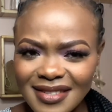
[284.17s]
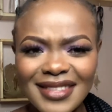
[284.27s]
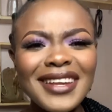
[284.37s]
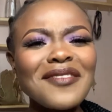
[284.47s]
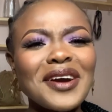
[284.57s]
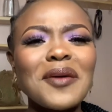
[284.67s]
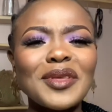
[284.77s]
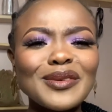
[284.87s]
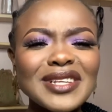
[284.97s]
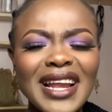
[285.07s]
They never come
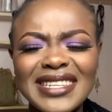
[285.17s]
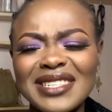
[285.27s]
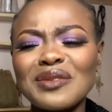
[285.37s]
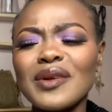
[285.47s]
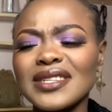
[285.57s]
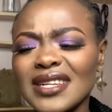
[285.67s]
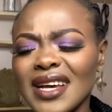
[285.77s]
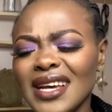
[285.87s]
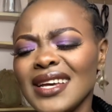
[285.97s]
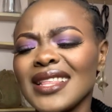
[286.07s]
in those colors. It's always
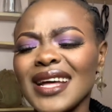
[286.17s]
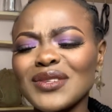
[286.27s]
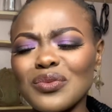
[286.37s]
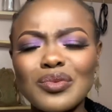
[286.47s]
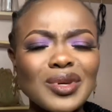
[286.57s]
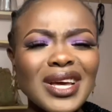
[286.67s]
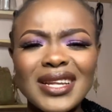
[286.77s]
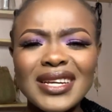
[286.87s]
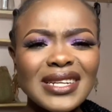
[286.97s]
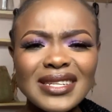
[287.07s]
that
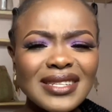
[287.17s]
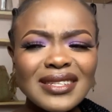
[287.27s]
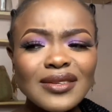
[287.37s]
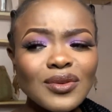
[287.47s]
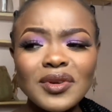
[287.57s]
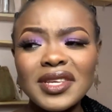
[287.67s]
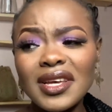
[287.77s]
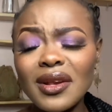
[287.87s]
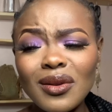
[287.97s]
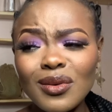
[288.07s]
weird green or
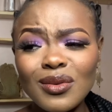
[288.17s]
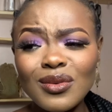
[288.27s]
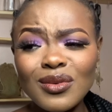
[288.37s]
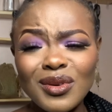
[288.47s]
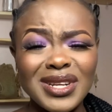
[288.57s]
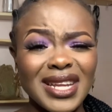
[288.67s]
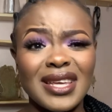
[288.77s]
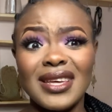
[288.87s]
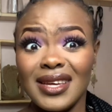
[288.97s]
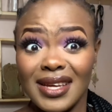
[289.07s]
yellow or
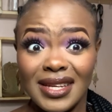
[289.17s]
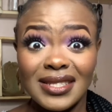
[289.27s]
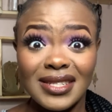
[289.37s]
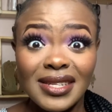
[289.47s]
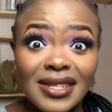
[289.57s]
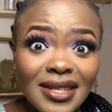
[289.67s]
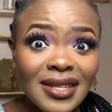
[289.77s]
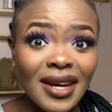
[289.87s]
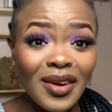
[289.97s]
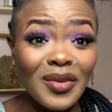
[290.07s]
red.
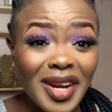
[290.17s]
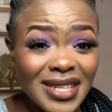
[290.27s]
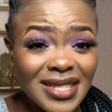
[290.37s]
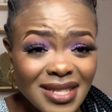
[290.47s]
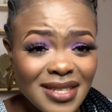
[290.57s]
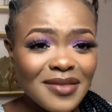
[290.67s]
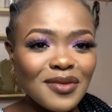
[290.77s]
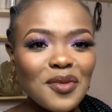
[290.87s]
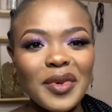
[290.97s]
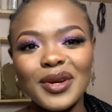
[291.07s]
A red sieve.
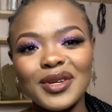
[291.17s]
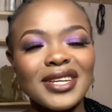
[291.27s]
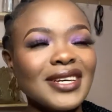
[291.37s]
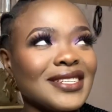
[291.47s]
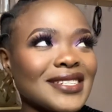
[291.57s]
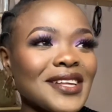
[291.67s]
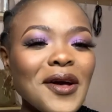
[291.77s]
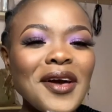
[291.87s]
Oh my goodness.